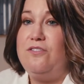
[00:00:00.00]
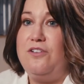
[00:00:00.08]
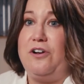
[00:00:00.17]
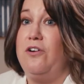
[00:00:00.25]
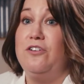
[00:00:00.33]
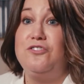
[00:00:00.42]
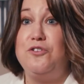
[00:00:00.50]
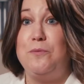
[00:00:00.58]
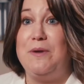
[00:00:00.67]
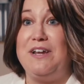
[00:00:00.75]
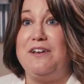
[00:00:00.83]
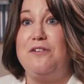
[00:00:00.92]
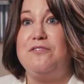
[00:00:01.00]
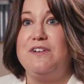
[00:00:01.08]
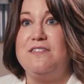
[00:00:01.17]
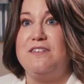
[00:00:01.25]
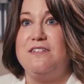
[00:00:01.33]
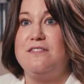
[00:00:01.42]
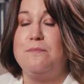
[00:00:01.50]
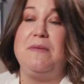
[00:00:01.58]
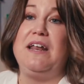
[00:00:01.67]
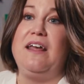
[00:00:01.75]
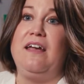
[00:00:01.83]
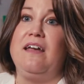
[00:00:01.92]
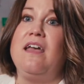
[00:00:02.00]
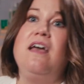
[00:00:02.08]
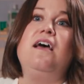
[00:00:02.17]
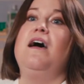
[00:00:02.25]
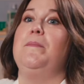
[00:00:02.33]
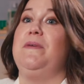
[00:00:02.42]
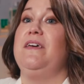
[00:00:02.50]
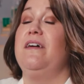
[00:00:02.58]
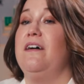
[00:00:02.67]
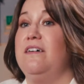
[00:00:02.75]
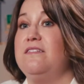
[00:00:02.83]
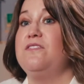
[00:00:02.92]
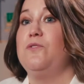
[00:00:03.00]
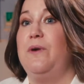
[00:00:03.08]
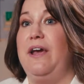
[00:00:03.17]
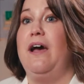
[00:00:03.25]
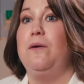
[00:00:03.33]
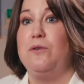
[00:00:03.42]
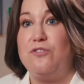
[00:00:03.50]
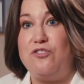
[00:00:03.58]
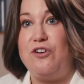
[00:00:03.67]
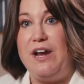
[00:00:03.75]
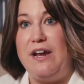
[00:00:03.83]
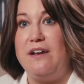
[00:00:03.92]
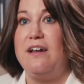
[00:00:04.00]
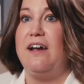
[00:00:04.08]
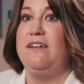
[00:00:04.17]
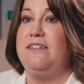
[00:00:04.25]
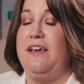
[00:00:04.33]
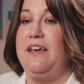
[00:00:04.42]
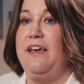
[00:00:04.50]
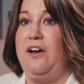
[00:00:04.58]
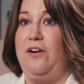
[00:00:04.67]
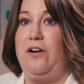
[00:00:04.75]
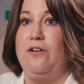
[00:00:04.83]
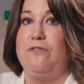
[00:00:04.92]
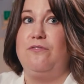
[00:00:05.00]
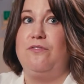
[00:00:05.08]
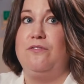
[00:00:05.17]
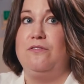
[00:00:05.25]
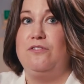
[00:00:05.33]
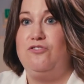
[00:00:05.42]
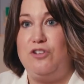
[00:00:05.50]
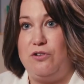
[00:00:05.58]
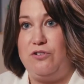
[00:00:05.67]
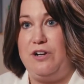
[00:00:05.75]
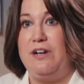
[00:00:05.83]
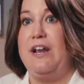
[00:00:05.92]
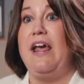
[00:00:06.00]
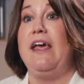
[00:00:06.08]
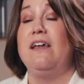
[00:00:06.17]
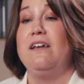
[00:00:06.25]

there aren't too many differences, meaning because the way I was trained, I take care of children and